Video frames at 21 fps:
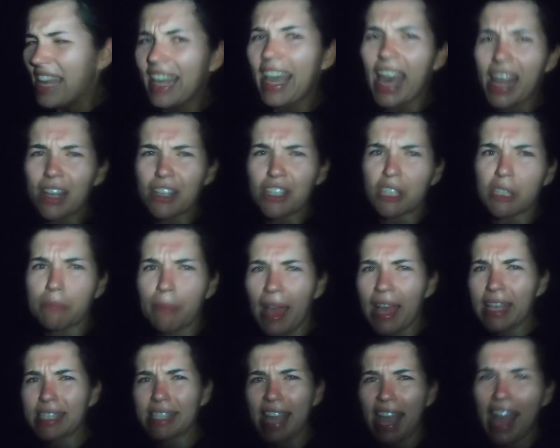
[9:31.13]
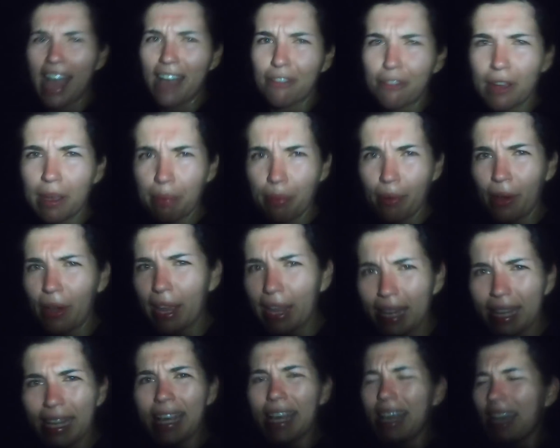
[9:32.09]
kind of just past the halfway point,
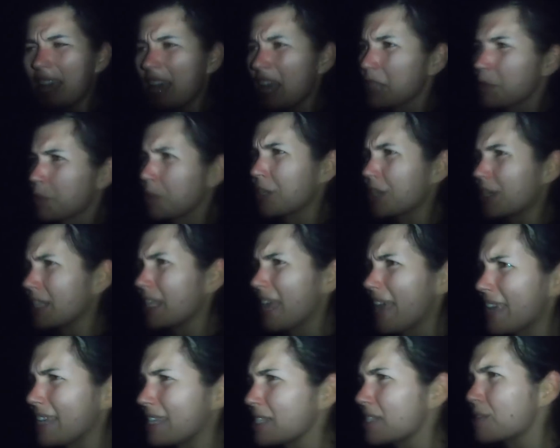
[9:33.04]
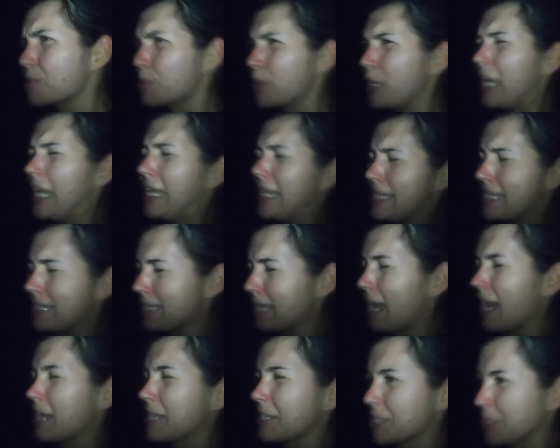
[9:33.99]
that's where your legs really
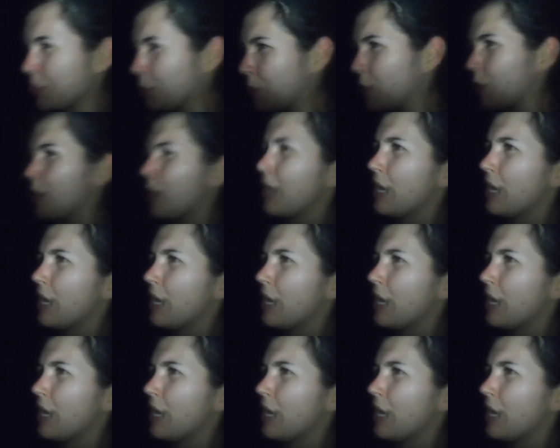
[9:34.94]
start to